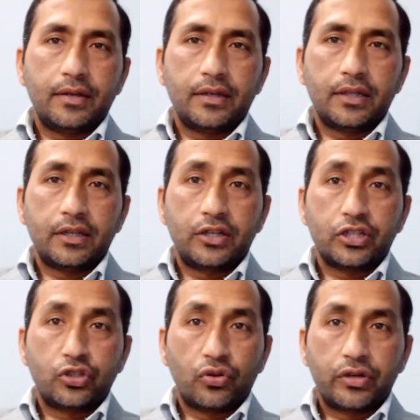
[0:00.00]
it
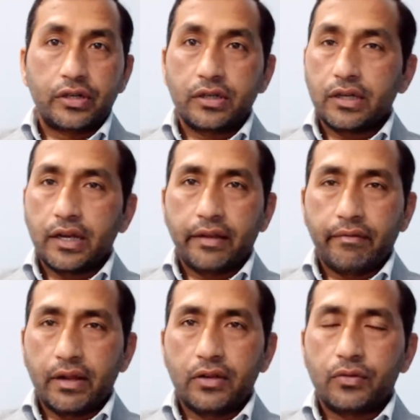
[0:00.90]
does not return any
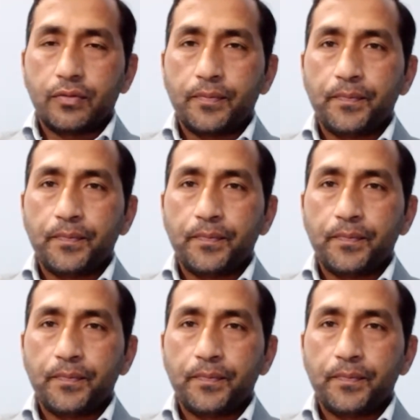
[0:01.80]
value.